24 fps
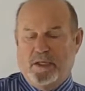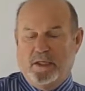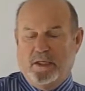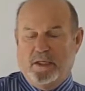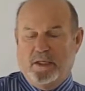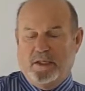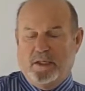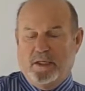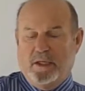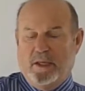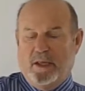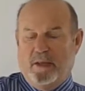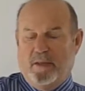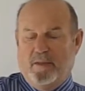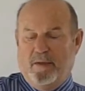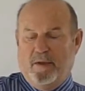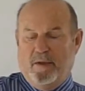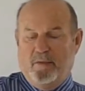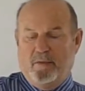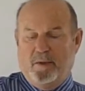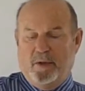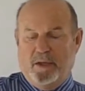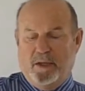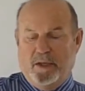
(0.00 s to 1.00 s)
inlet, and
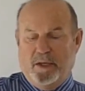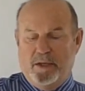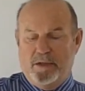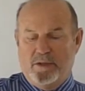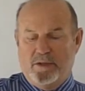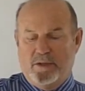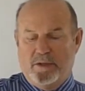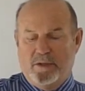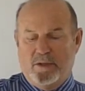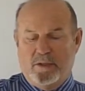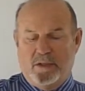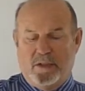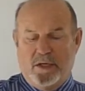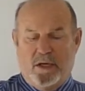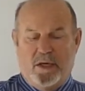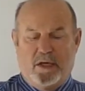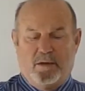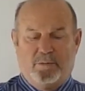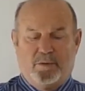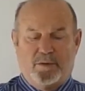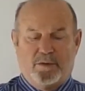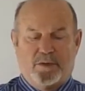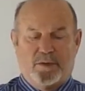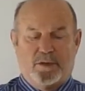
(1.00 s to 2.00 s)
then we laser this
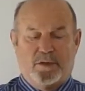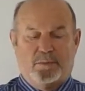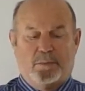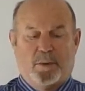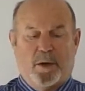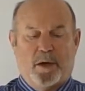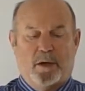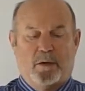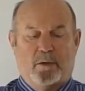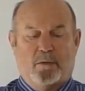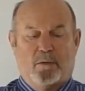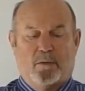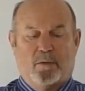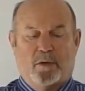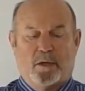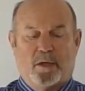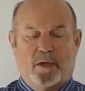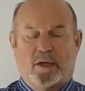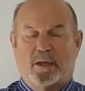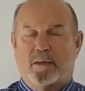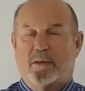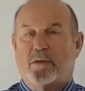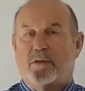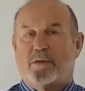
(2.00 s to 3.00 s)
animal's spinal cord
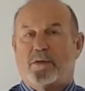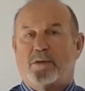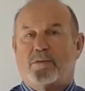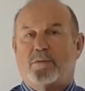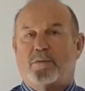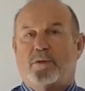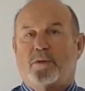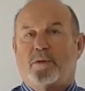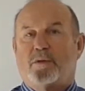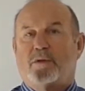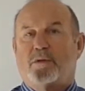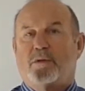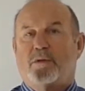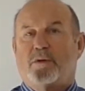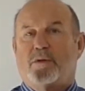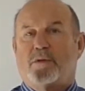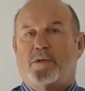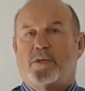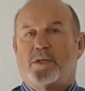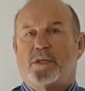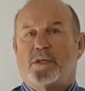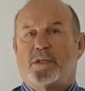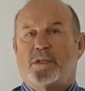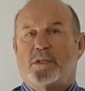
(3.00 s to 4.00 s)
like this with the
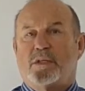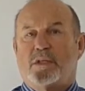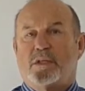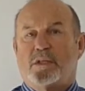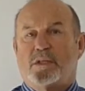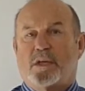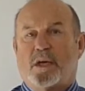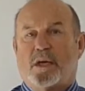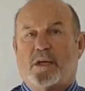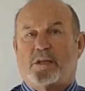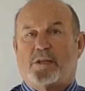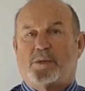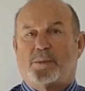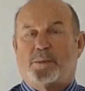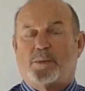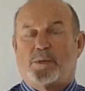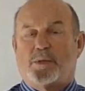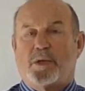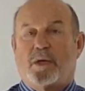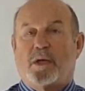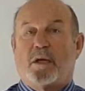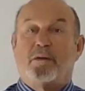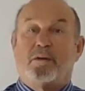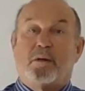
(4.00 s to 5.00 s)
216 cycles per
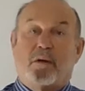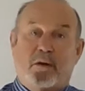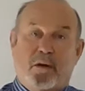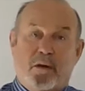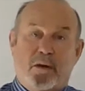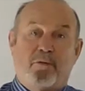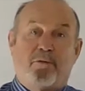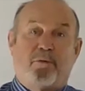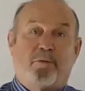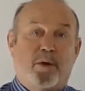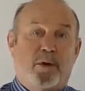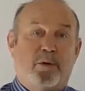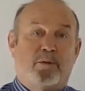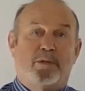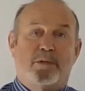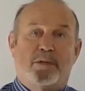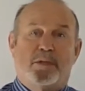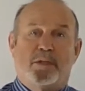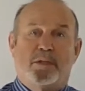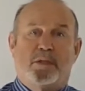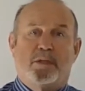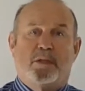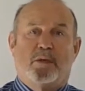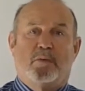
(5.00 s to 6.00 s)
second. There are other
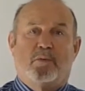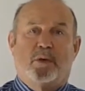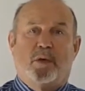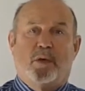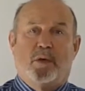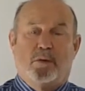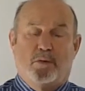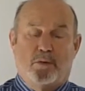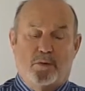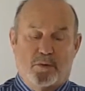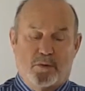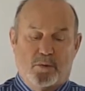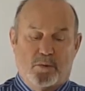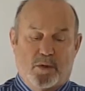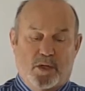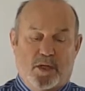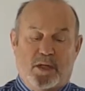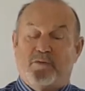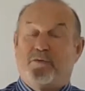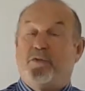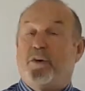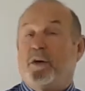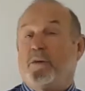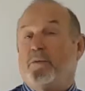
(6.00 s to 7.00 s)
frequencies that we use,
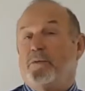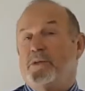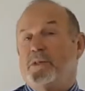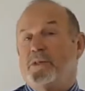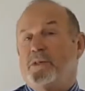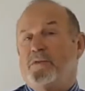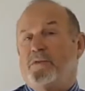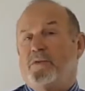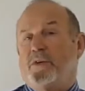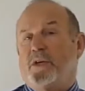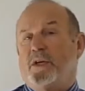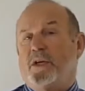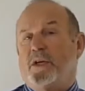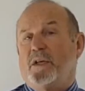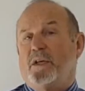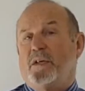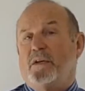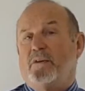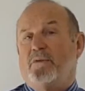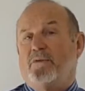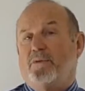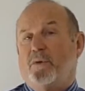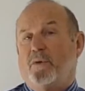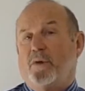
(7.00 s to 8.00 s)
frequency for
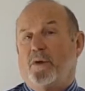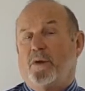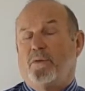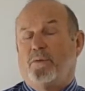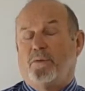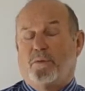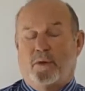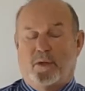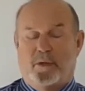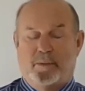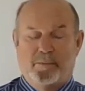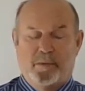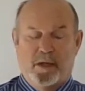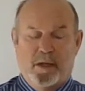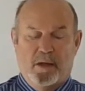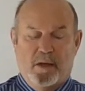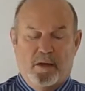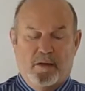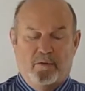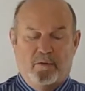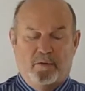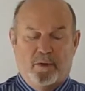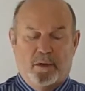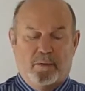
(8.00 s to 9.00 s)
kidney, 43,
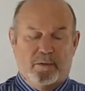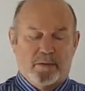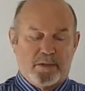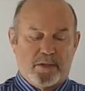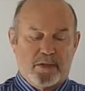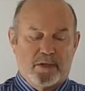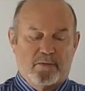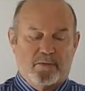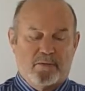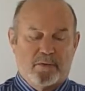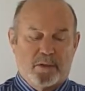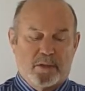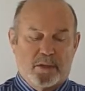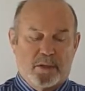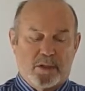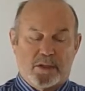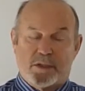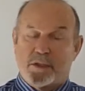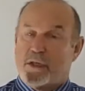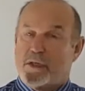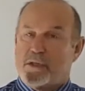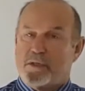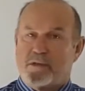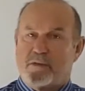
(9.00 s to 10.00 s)
frequency for the
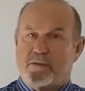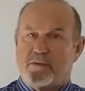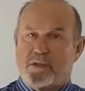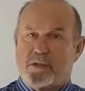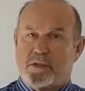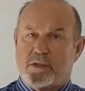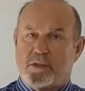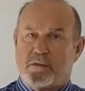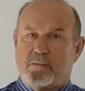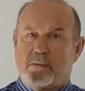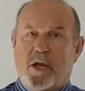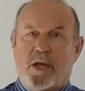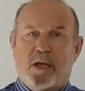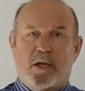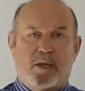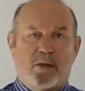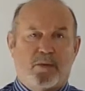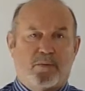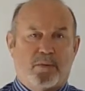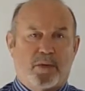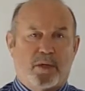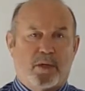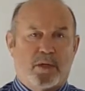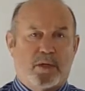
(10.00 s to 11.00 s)
digestive system,
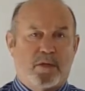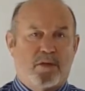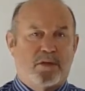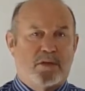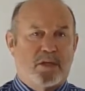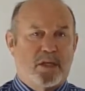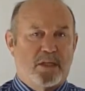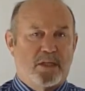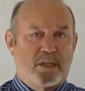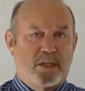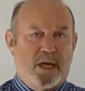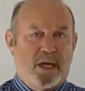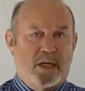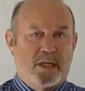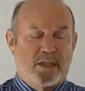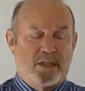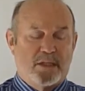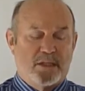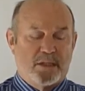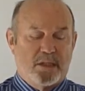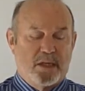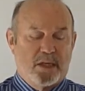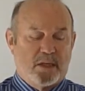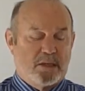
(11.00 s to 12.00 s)
83 and
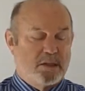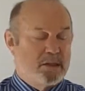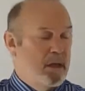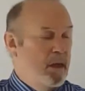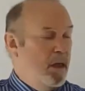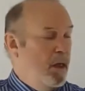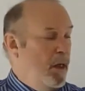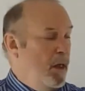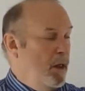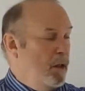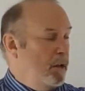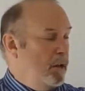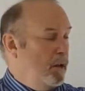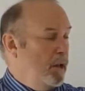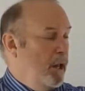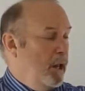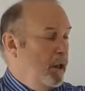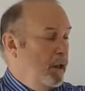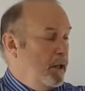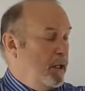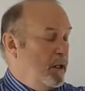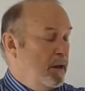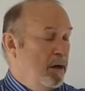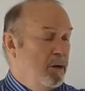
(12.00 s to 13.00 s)
96,
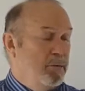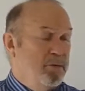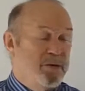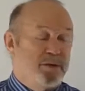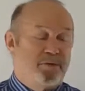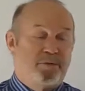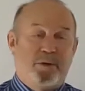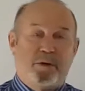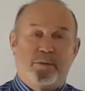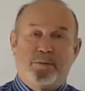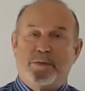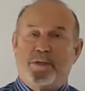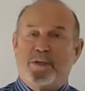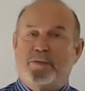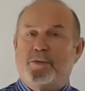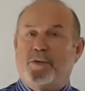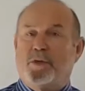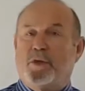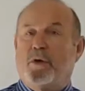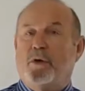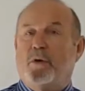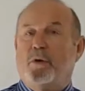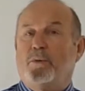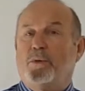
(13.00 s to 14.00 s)
along with the frequency for
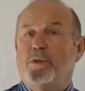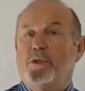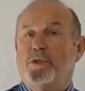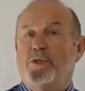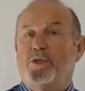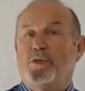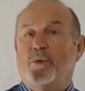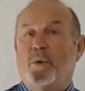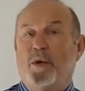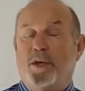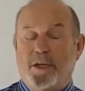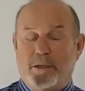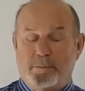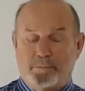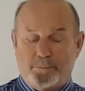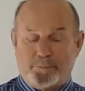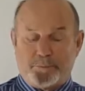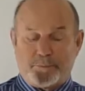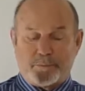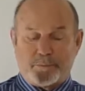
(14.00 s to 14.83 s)
the colon, which is 20.